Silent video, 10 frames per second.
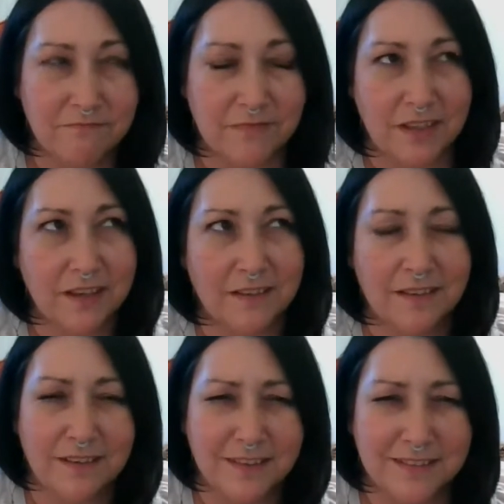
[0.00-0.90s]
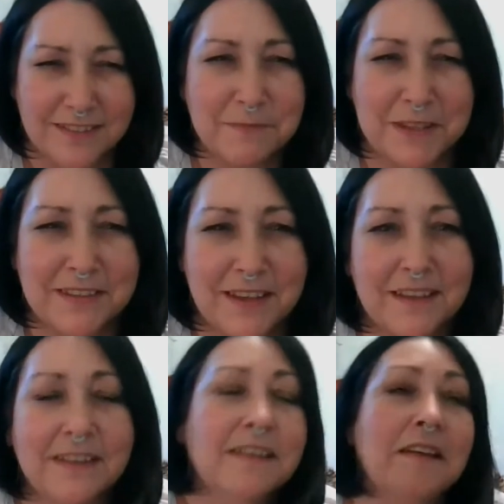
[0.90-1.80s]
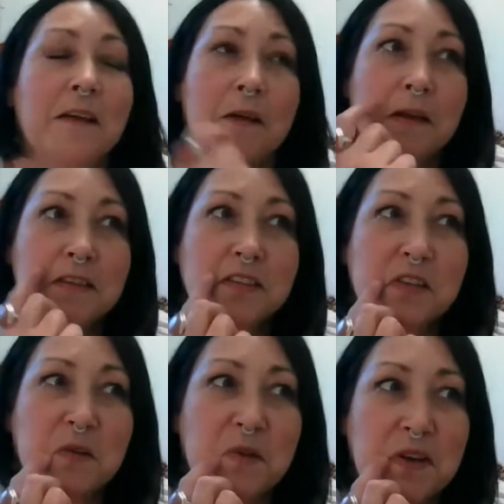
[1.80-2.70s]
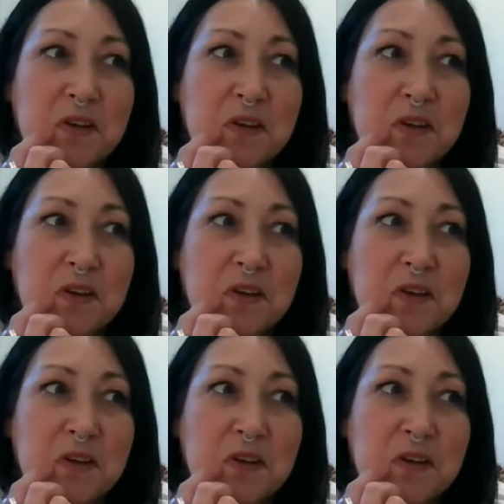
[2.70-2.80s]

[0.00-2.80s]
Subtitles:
yeah, kind of like something like that. So,